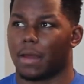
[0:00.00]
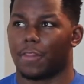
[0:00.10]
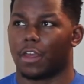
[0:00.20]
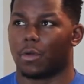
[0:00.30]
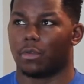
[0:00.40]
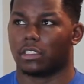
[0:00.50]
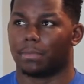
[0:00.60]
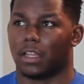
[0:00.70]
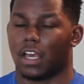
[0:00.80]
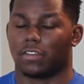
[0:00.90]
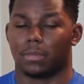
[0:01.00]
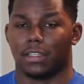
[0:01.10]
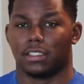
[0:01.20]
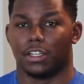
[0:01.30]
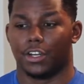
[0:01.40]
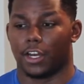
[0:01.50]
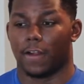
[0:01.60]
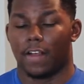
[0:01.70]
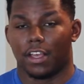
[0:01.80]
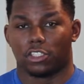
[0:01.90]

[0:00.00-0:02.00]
I don't think we went to playoffs my senior year.